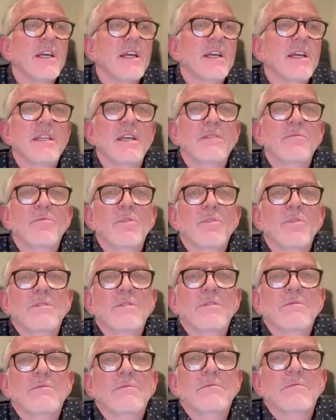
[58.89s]
And then
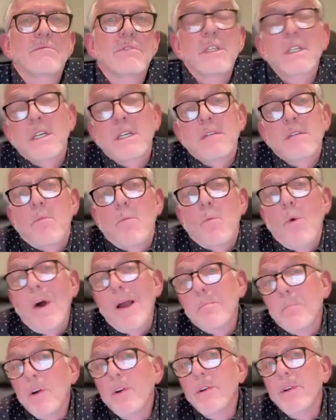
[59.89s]
we'll look at
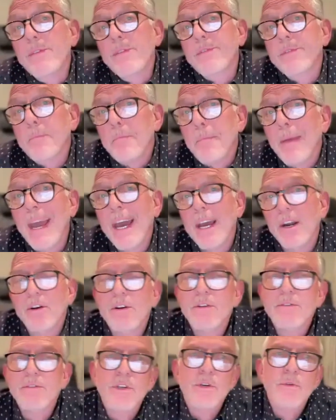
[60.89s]
why motives
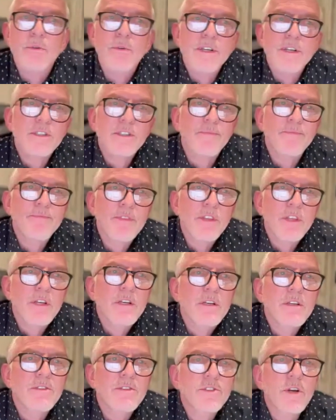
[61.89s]
matter to us.
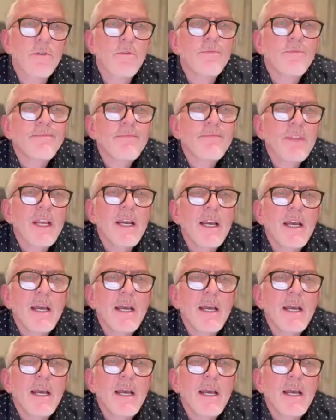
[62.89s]
So,